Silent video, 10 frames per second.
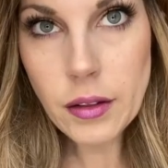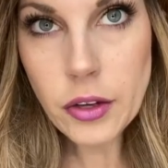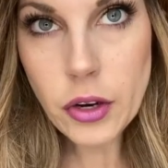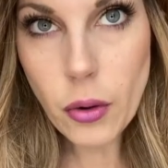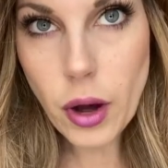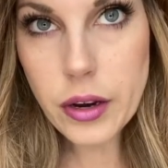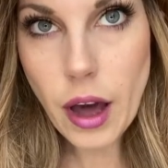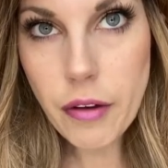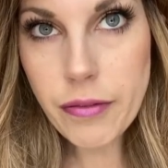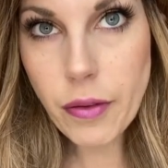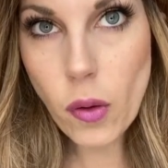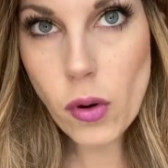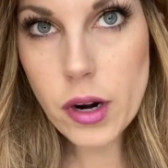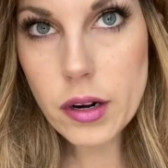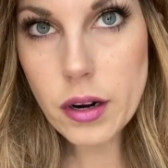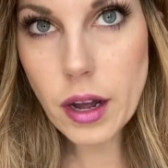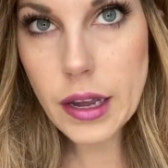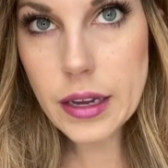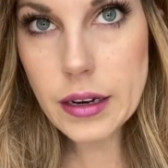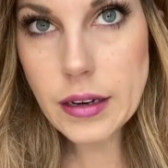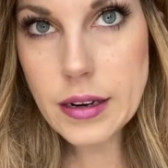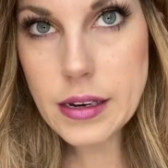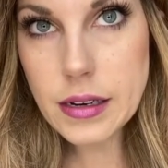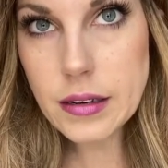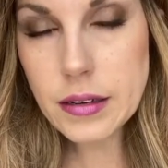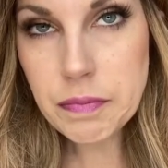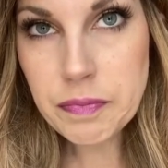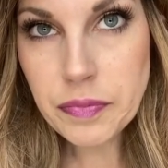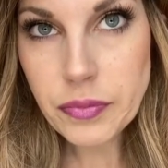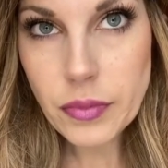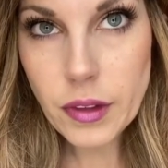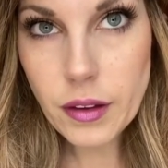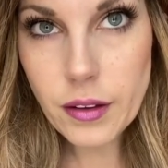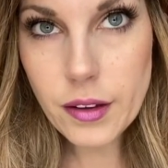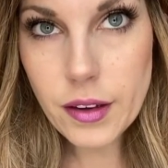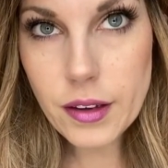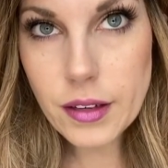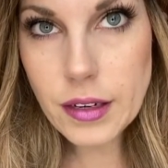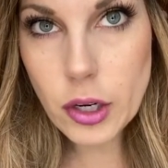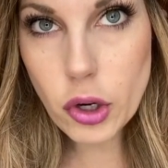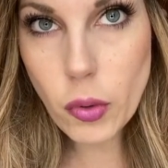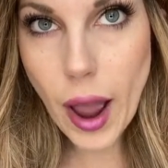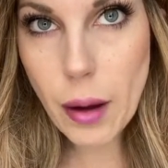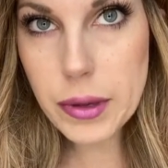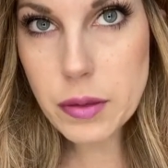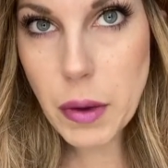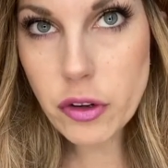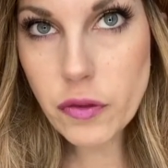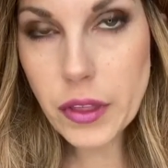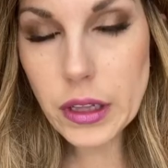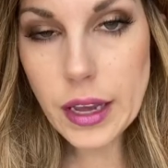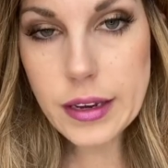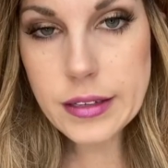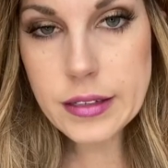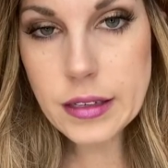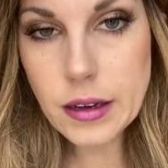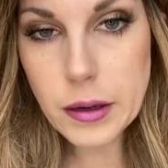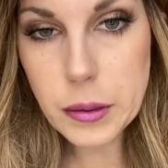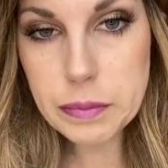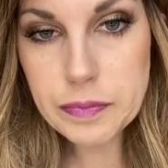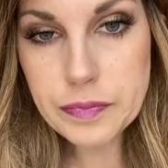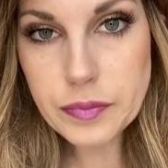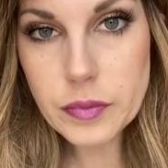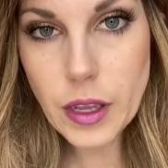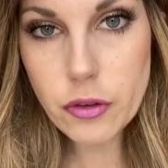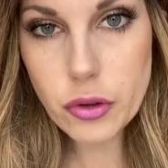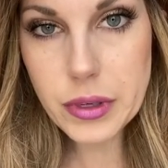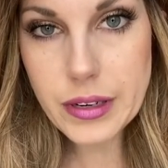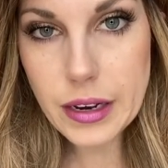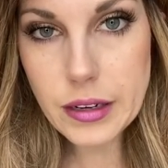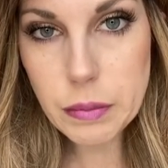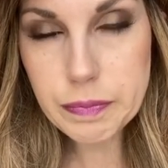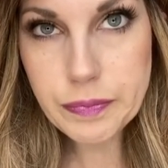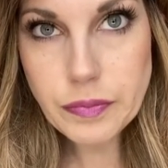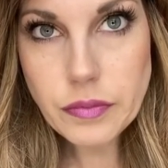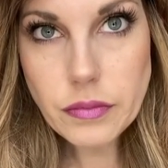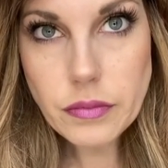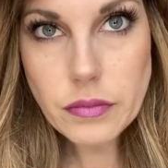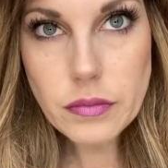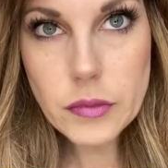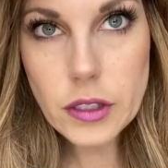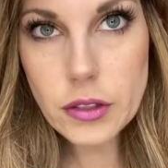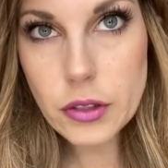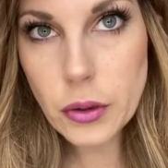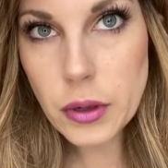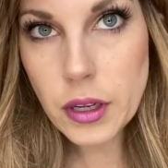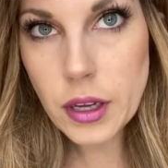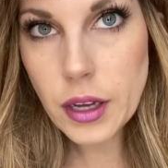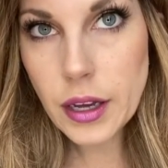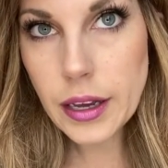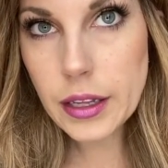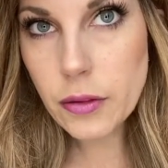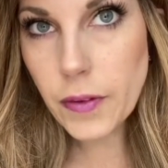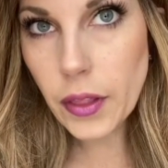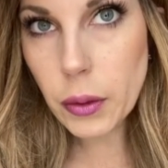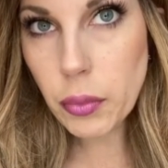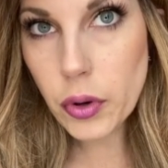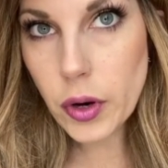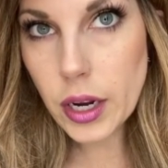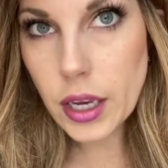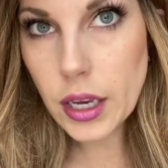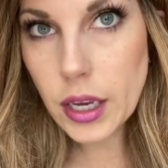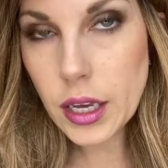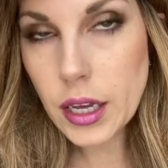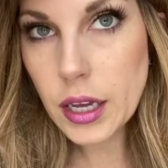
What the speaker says: you know, enough, or it didn't grab as much of the lace as you intended. So it's feeling pretty